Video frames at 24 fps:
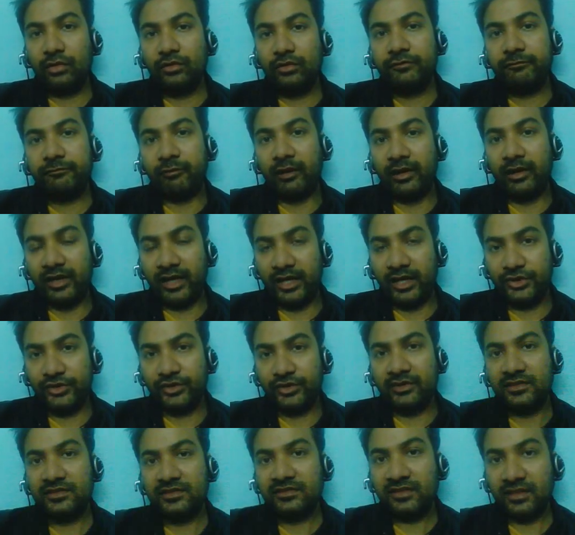standalone
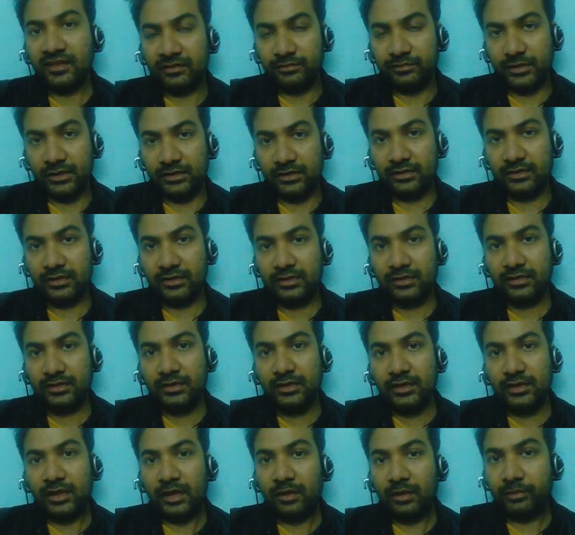financial statement,
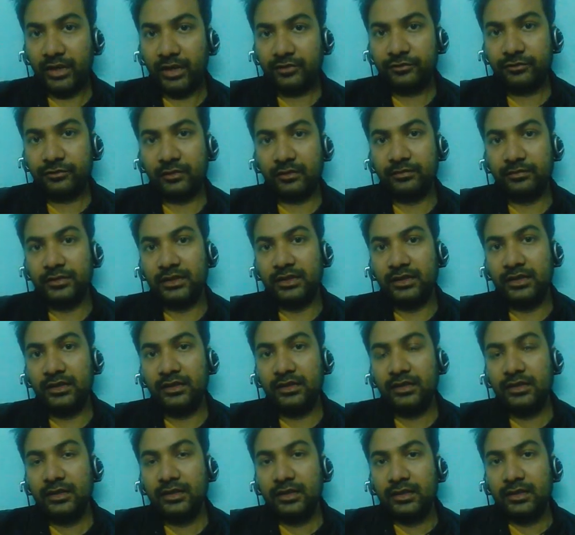apart
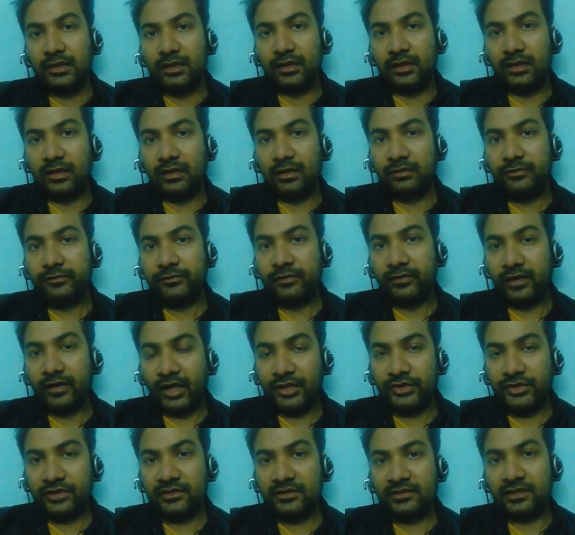from the
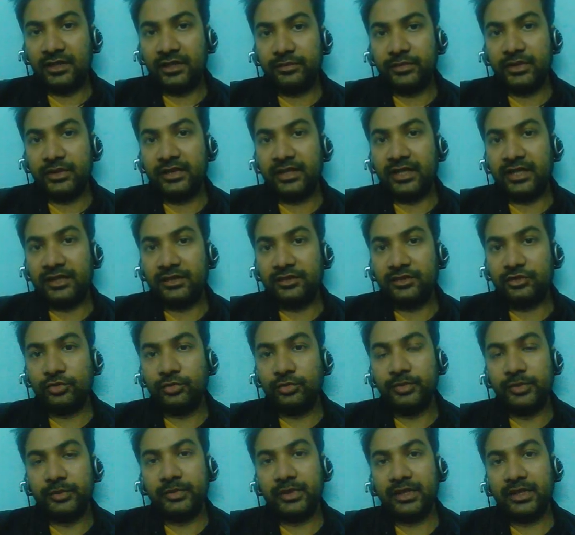financial statement
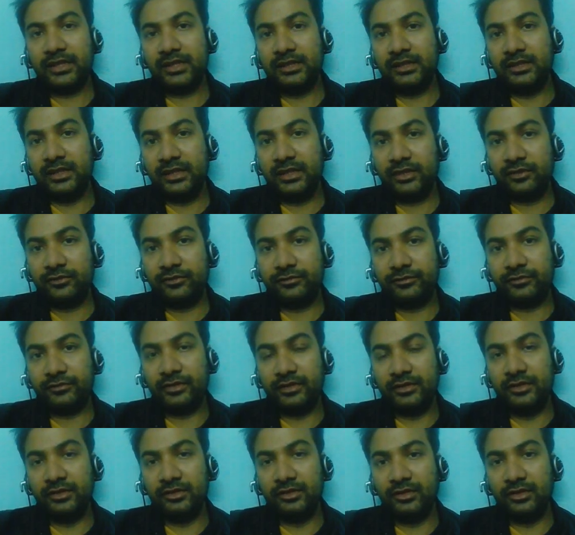that is to be prepared at the
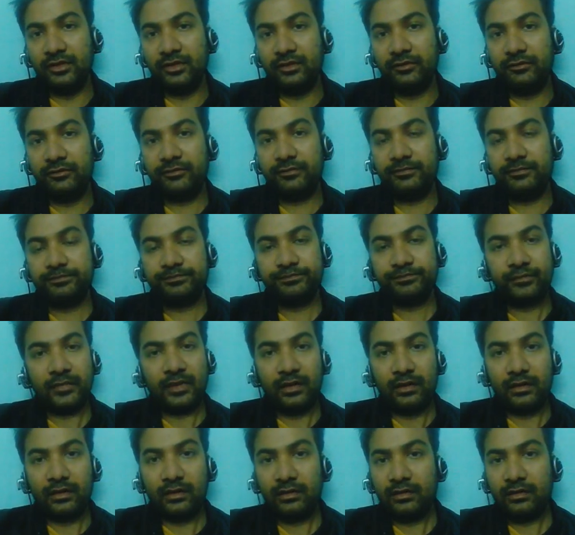end of the
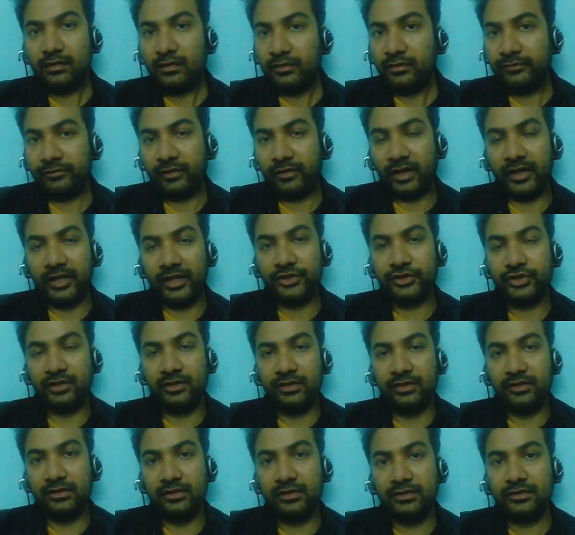
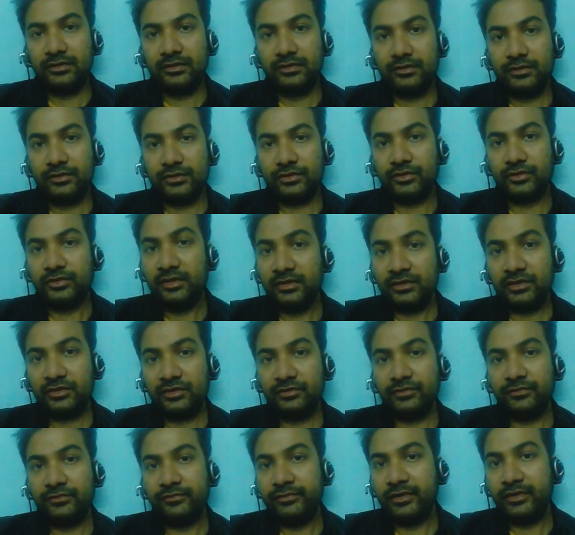financial year.
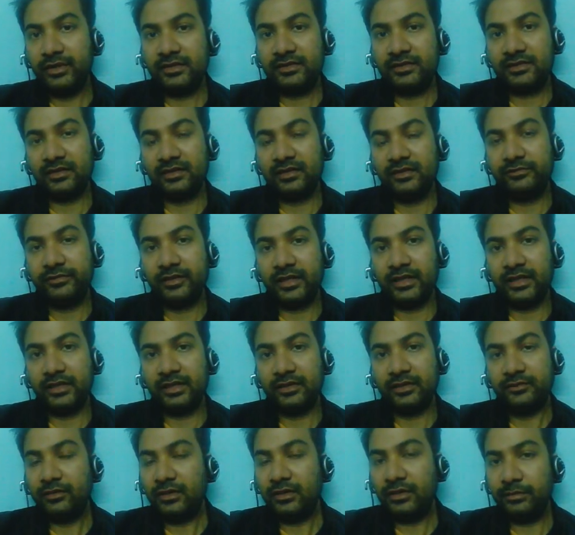This is very
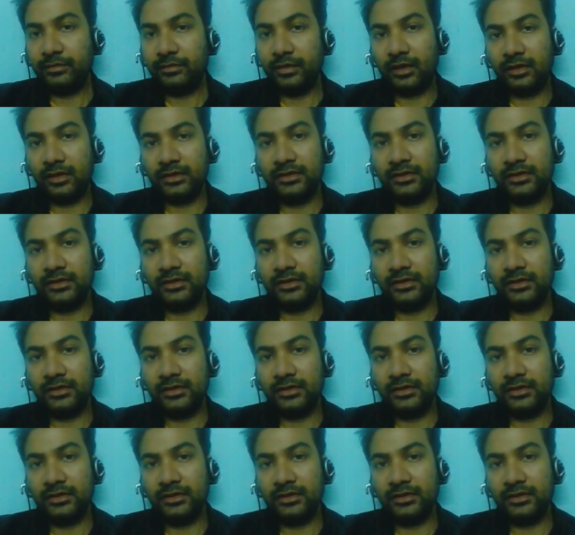significant